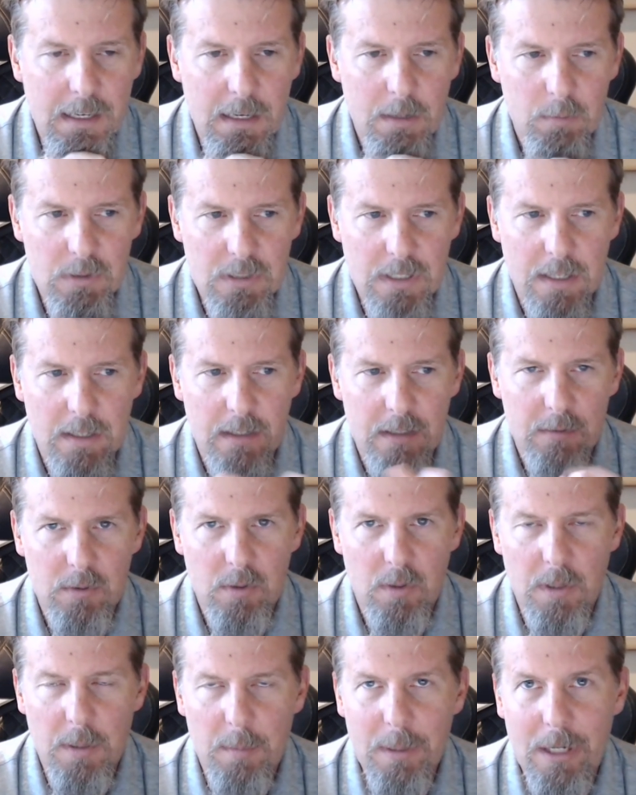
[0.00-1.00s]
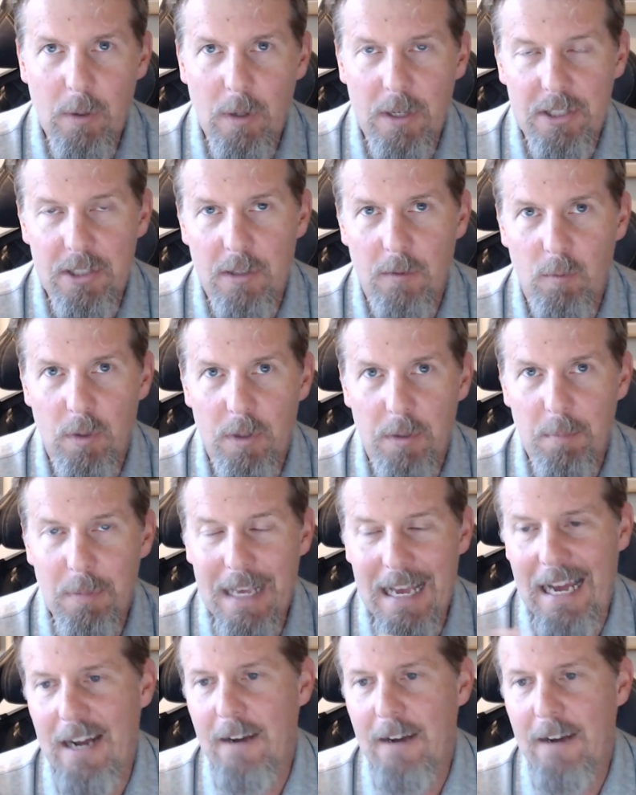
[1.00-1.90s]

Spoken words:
It was only be a question of would it be